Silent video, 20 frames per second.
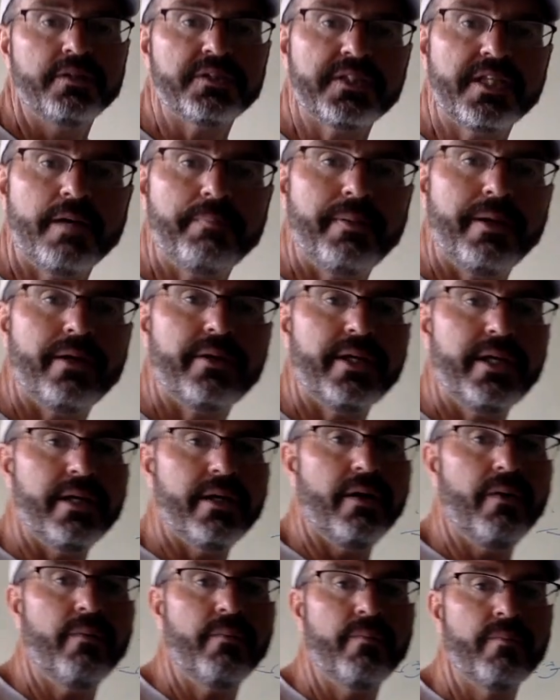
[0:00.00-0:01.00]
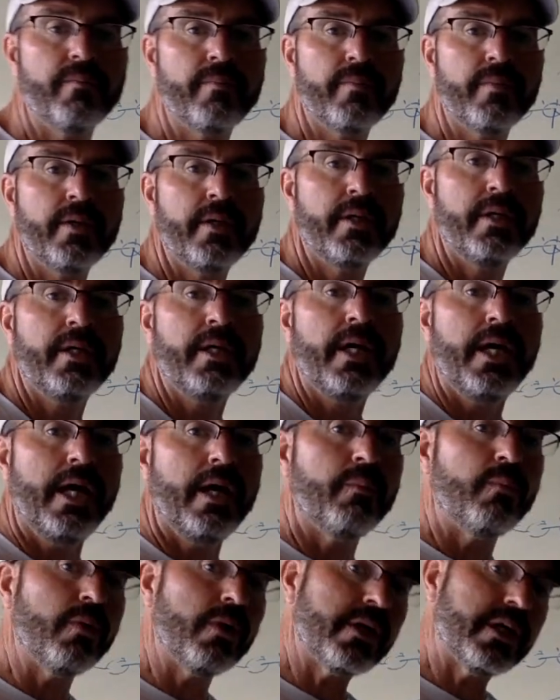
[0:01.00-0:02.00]
step out here.
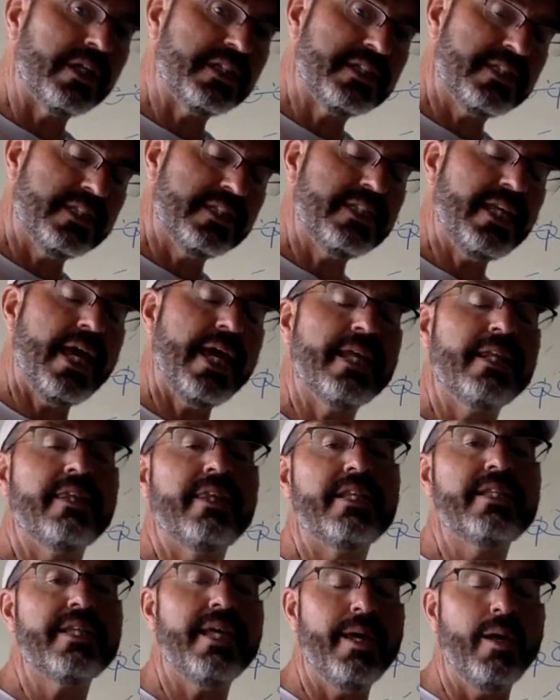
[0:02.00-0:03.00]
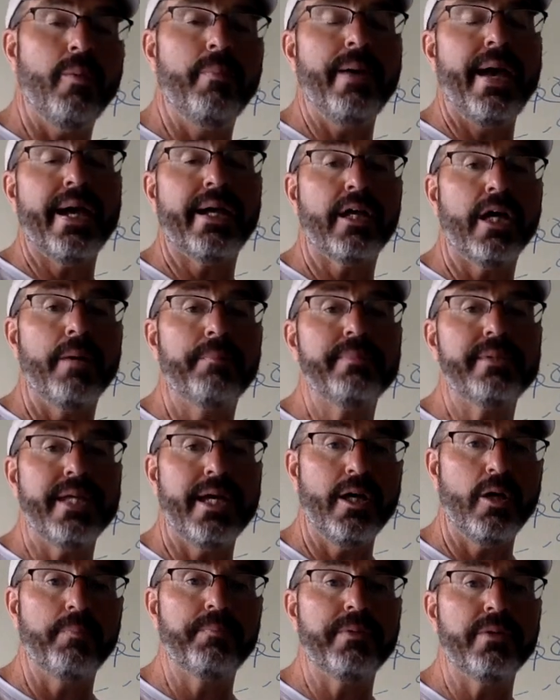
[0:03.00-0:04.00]
And we're going to send the tailback up to
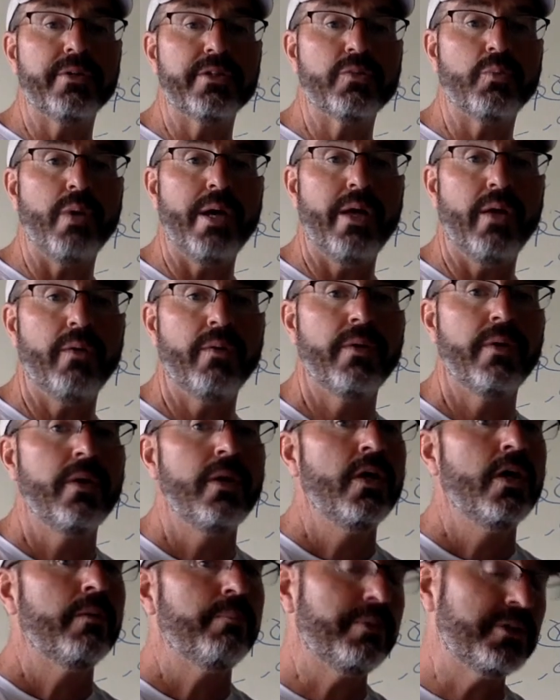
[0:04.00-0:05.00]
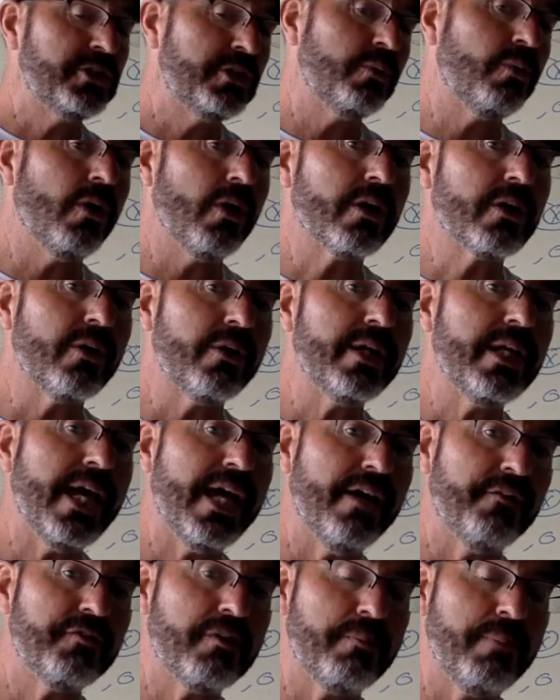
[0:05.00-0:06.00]
help you as well. But you are going to
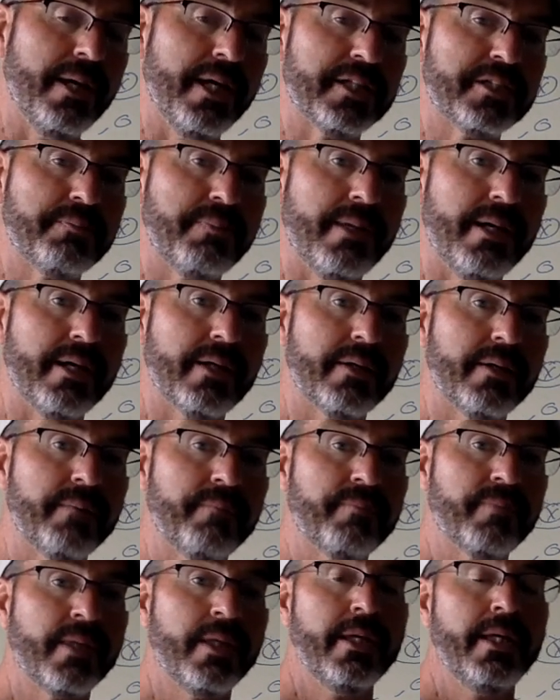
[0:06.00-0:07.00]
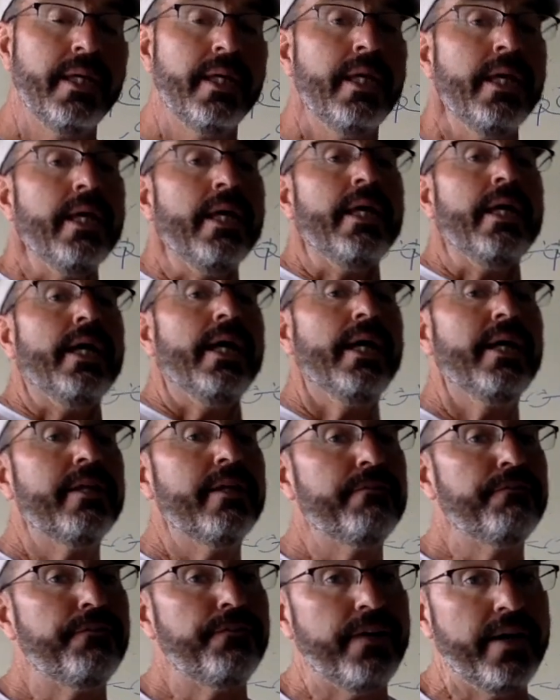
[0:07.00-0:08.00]
have to pass block. And
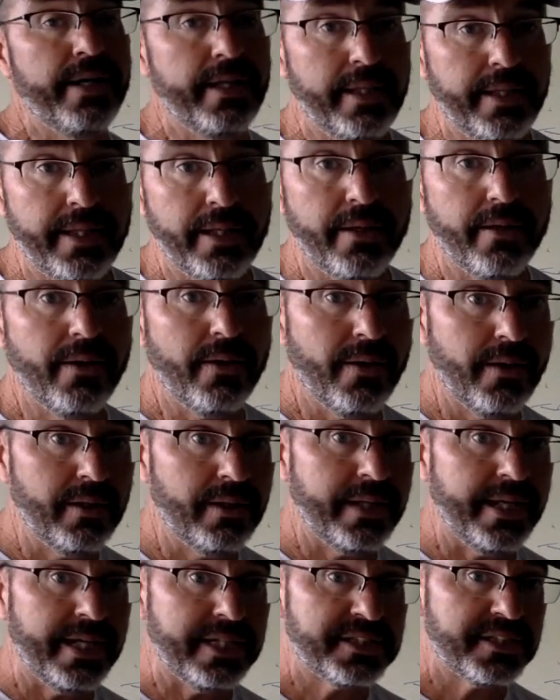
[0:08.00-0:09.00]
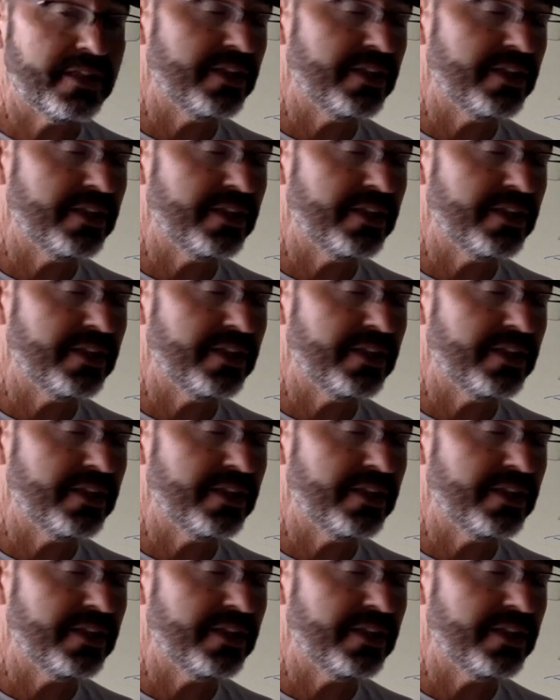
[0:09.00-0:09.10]
then finally, our last